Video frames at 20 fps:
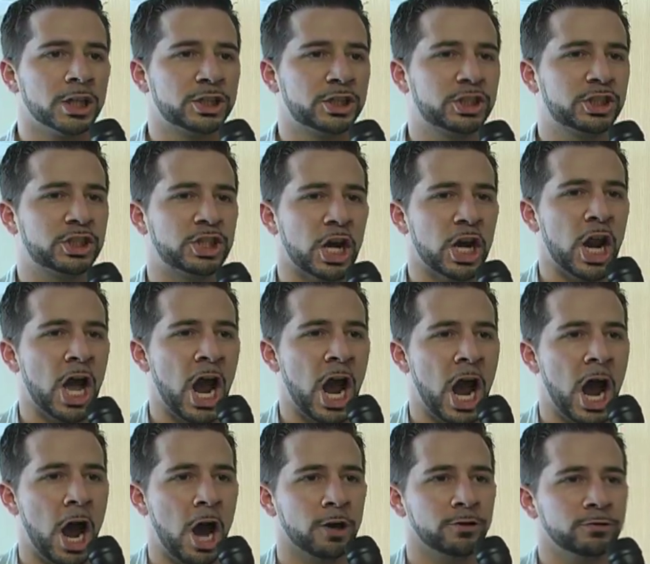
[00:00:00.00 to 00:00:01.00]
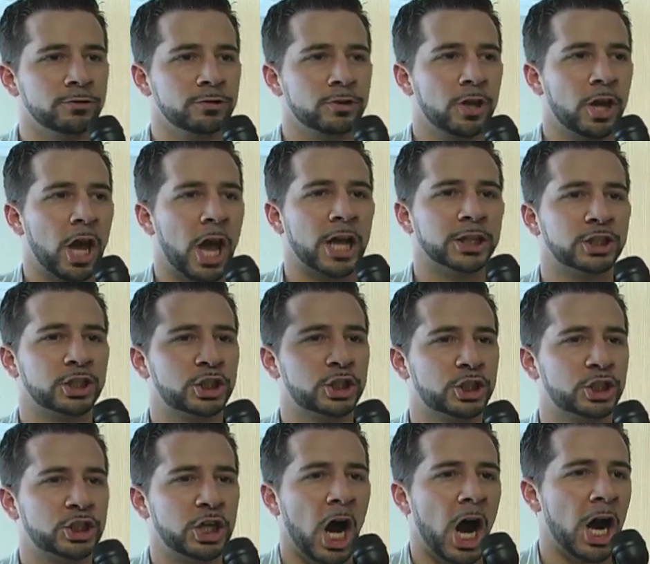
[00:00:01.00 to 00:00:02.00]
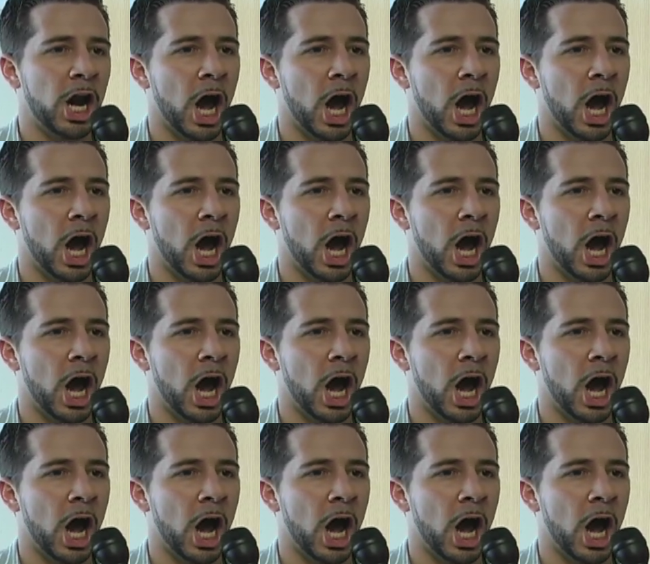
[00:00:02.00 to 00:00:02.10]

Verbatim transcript: Sit down and shut